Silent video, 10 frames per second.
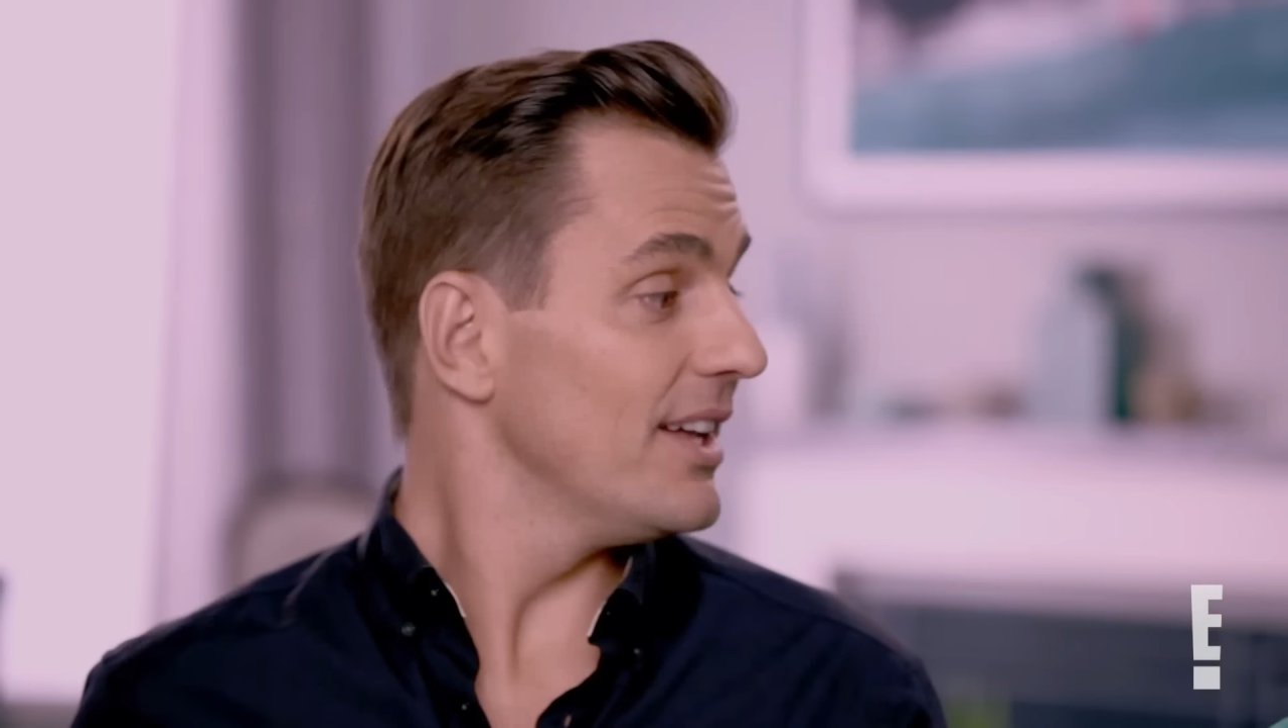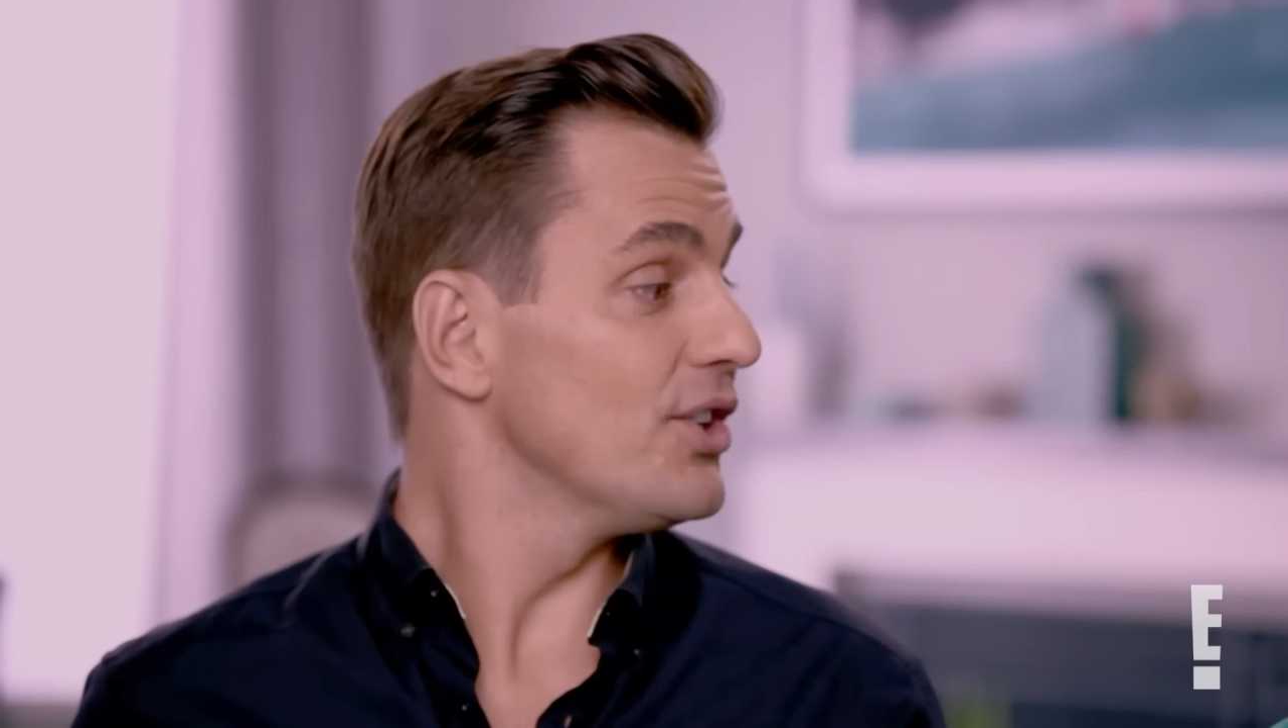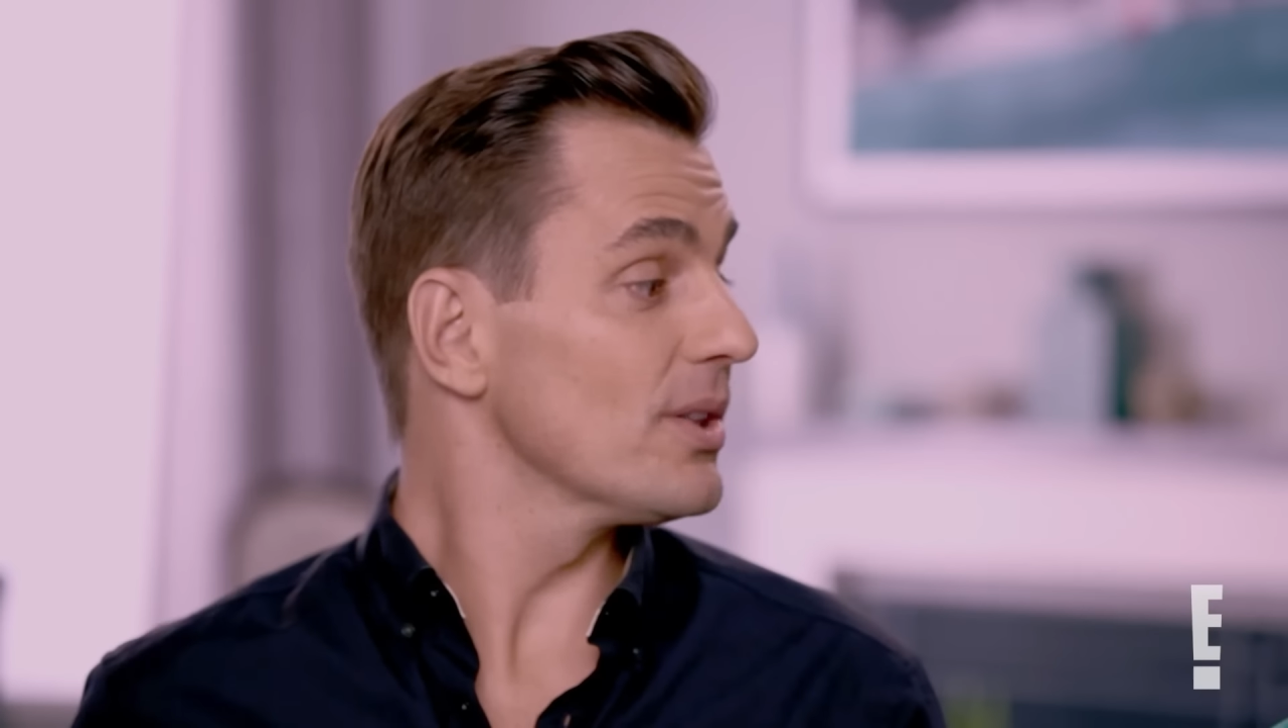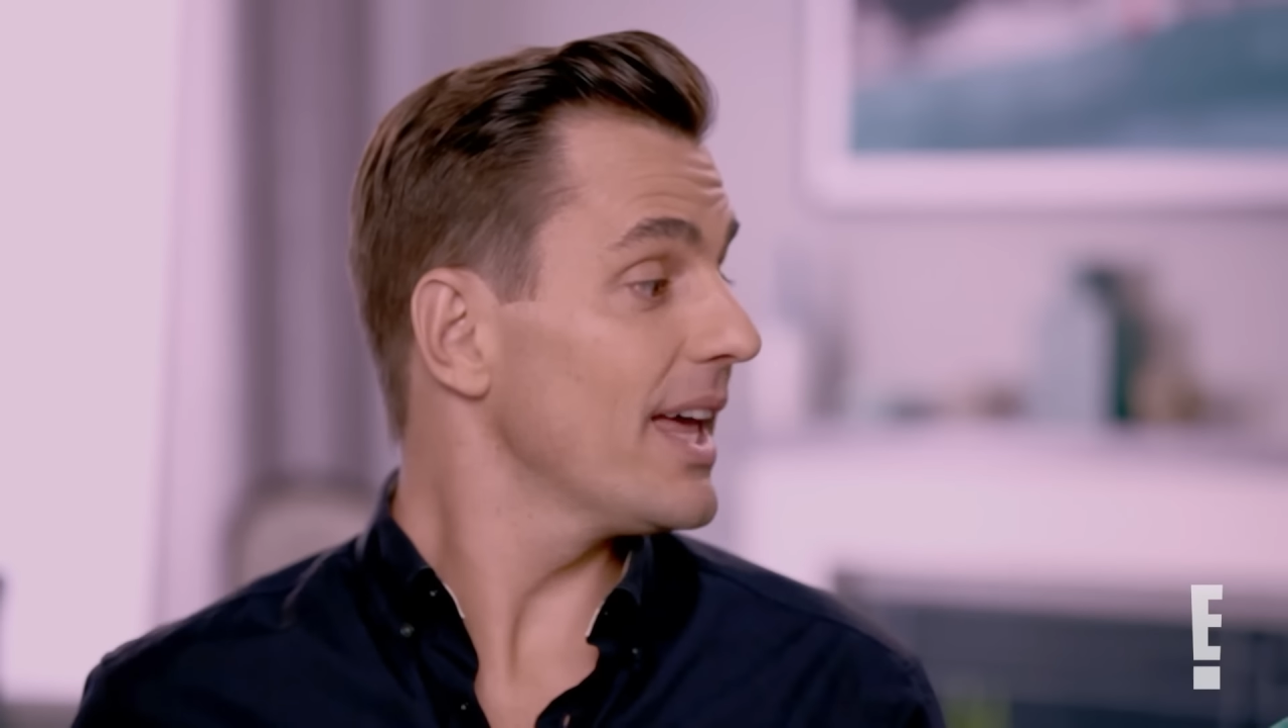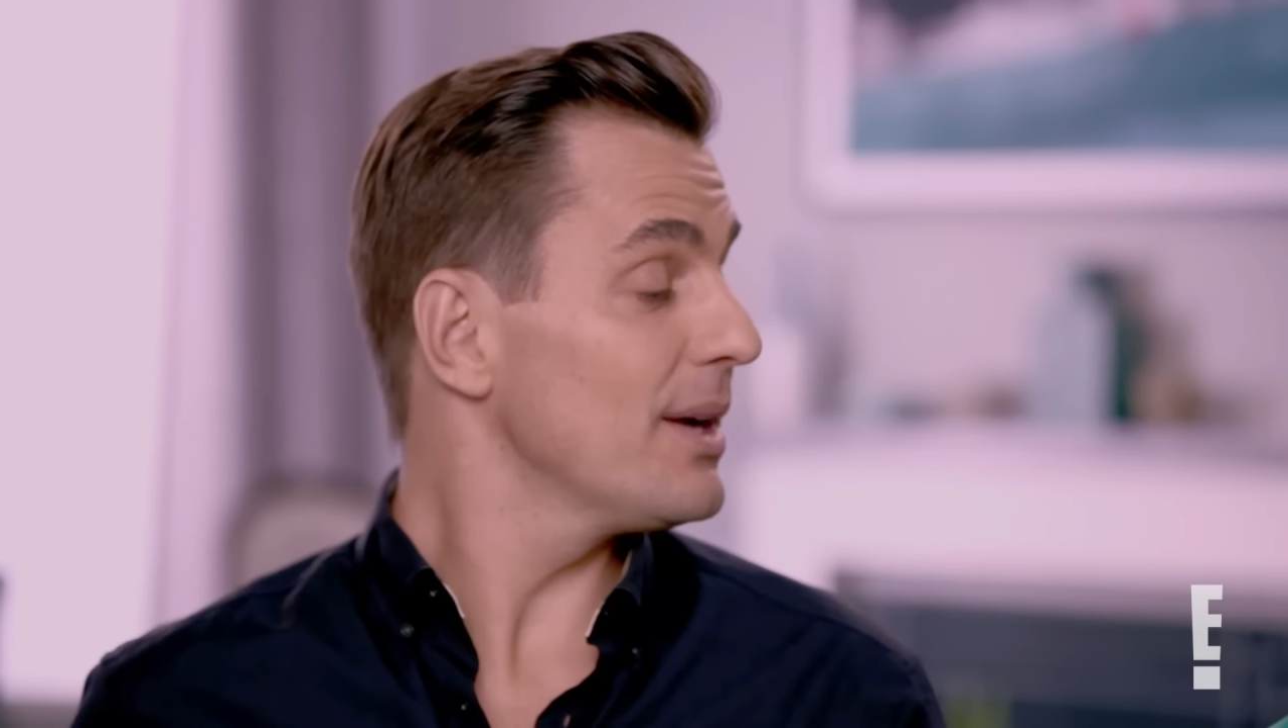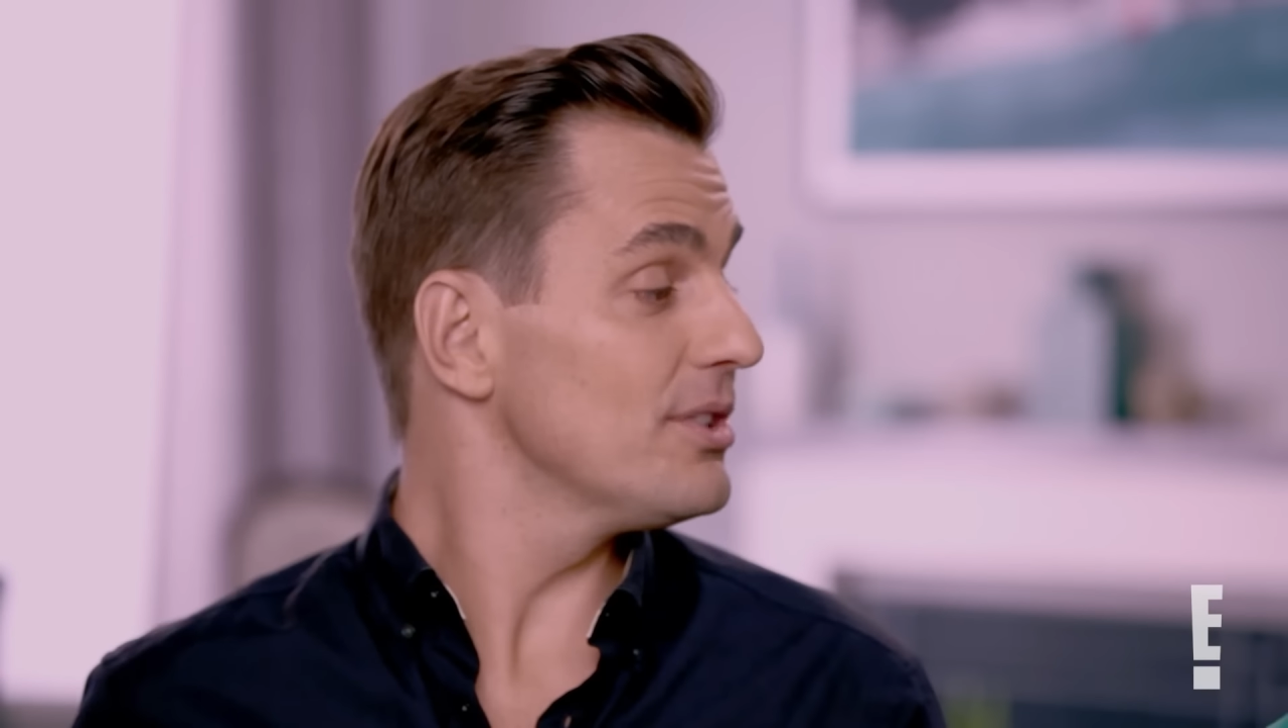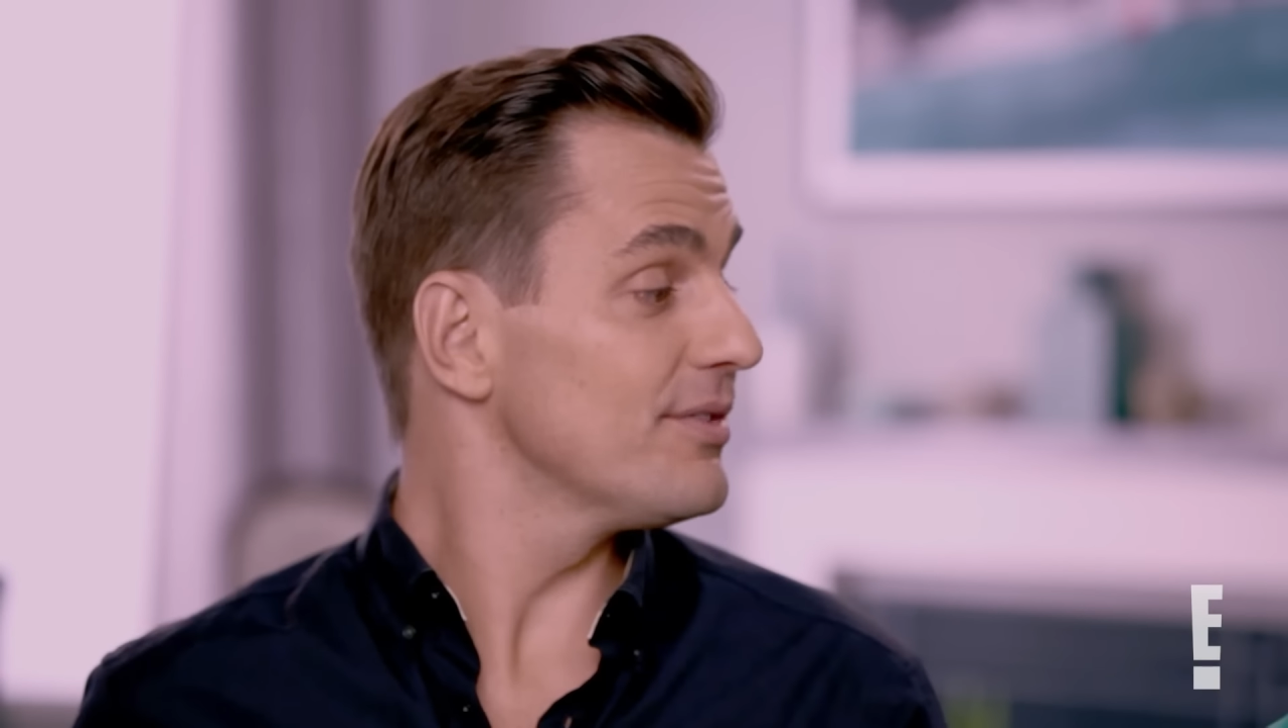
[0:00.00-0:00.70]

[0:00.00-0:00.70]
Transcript: in your language,